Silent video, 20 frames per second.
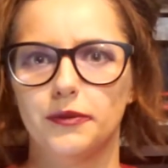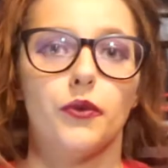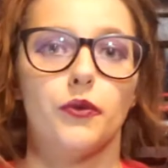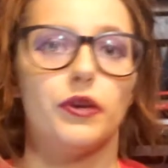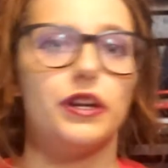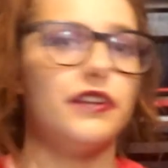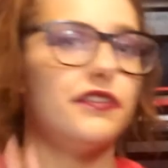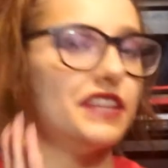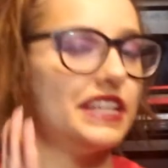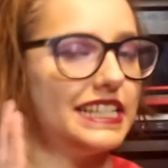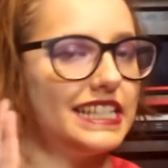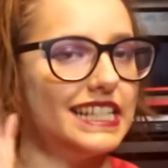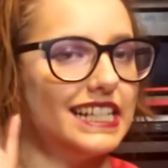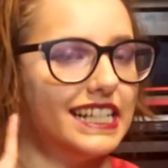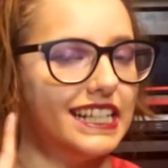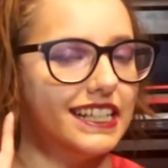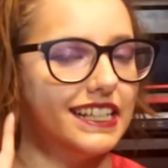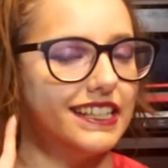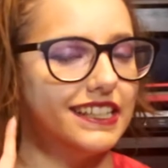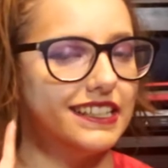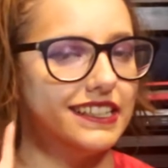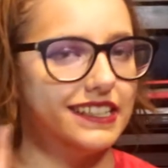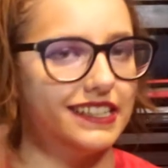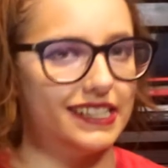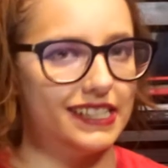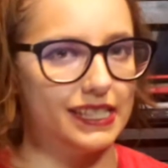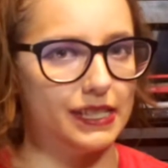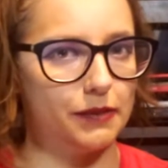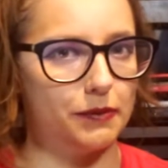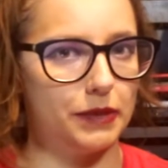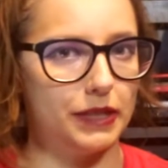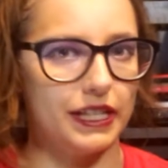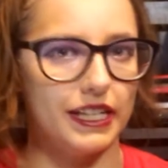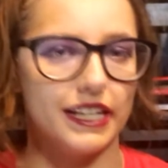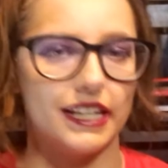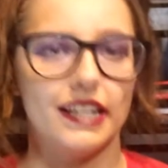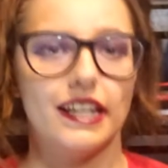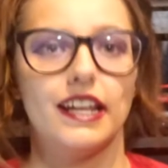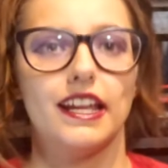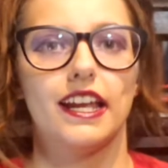Revisiting
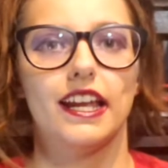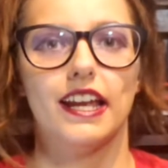discipline.